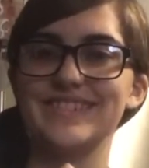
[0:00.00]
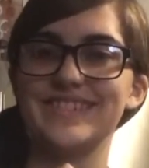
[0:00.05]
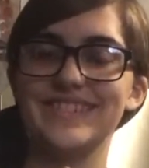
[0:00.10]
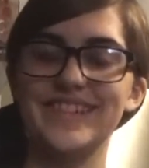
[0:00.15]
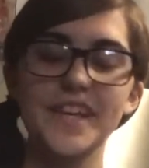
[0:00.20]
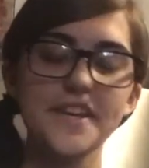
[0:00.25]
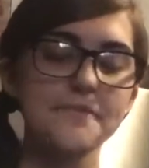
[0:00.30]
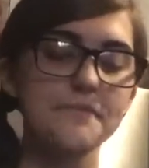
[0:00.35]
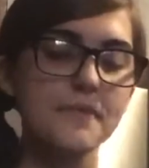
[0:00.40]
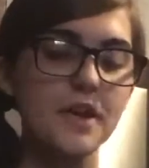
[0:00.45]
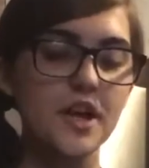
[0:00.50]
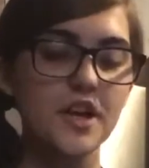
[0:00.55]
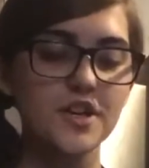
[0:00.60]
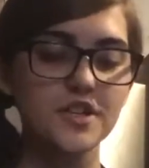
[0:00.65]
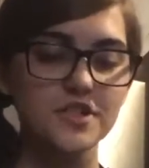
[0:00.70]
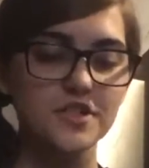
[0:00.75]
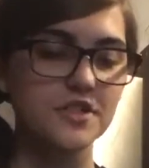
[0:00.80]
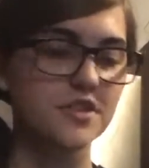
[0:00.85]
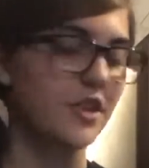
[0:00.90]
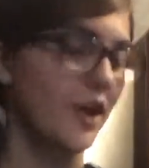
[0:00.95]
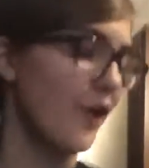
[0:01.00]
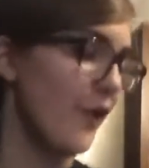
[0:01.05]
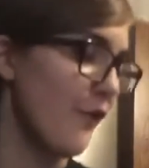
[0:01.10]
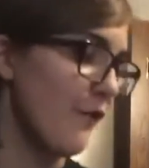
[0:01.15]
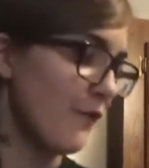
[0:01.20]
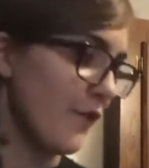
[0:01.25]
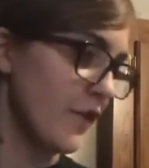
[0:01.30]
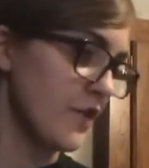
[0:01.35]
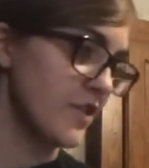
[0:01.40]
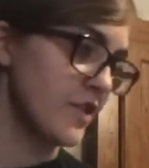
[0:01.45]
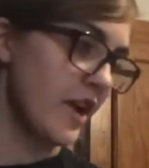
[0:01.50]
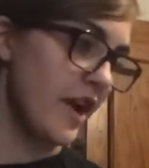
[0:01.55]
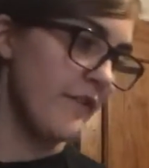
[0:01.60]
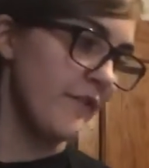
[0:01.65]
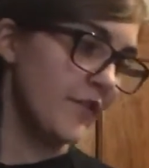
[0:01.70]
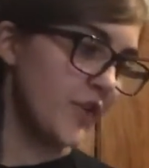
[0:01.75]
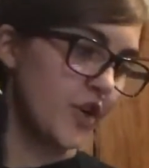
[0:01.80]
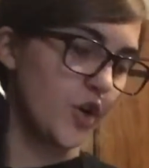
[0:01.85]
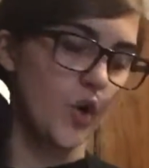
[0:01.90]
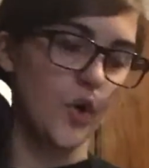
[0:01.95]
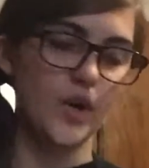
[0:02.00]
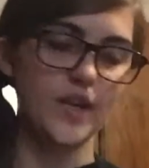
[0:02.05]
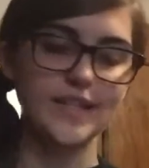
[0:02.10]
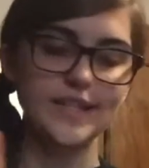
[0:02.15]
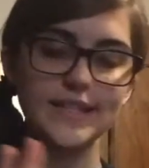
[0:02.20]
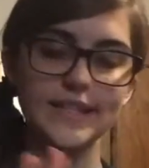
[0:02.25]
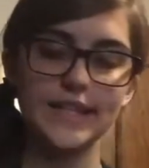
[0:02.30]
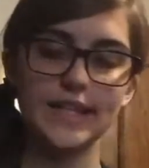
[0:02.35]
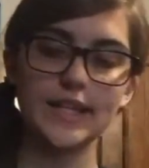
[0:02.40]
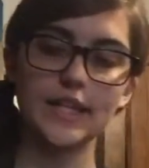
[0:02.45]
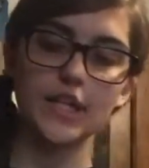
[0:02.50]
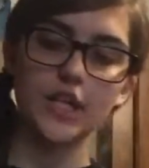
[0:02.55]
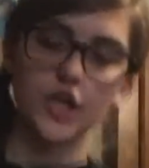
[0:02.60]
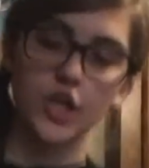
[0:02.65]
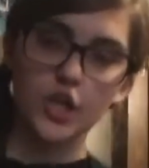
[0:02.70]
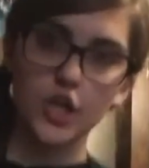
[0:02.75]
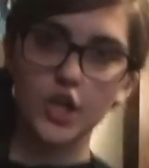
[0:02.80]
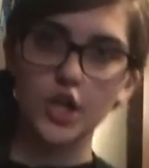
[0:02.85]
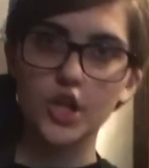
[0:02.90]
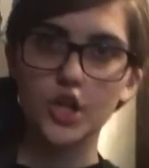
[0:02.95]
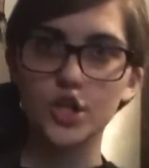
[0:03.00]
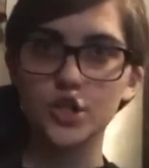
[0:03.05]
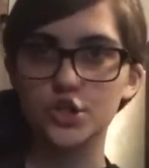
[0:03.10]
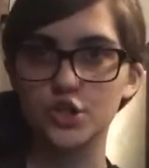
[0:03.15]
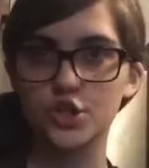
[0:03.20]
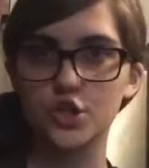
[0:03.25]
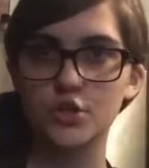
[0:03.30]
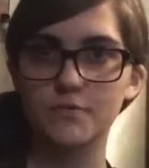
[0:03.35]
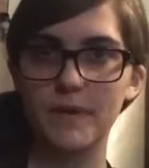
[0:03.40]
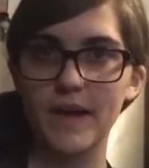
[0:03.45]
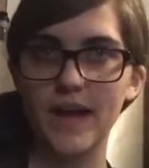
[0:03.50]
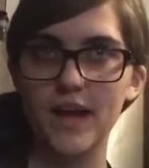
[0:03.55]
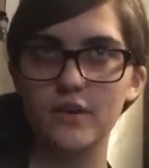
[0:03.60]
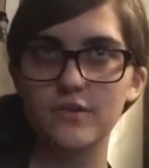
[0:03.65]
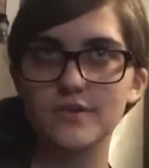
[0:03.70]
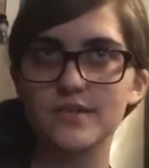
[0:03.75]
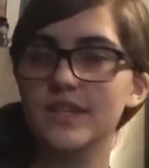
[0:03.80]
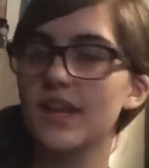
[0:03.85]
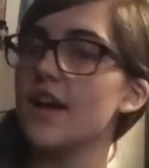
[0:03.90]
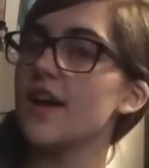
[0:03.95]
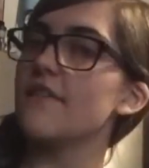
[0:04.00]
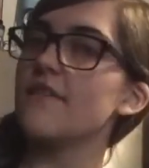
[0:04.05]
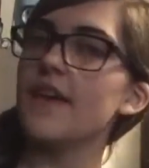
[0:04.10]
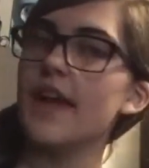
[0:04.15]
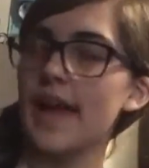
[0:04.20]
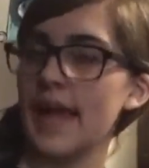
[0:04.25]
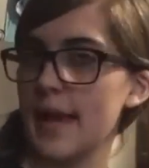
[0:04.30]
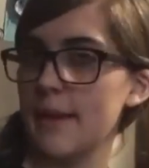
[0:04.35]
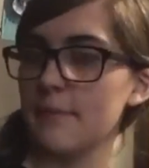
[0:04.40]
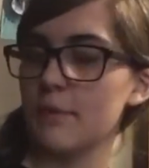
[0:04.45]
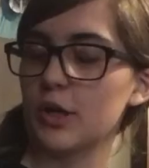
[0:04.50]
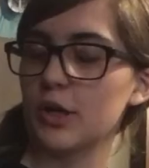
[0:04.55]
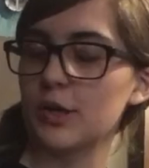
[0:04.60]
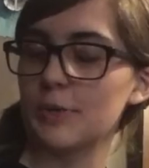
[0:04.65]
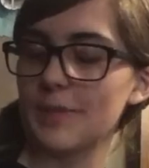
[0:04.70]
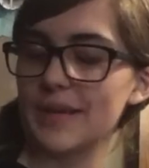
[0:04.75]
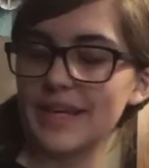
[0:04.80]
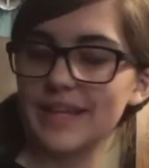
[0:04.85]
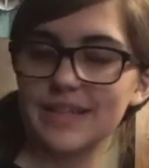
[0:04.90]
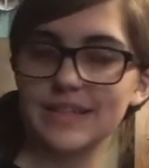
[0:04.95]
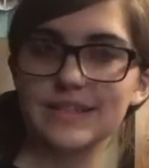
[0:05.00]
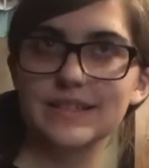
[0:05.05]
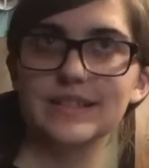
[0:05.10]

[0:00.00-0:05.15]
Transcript: Okay. So first off, you're going to need 2 pounds of hamburger meat,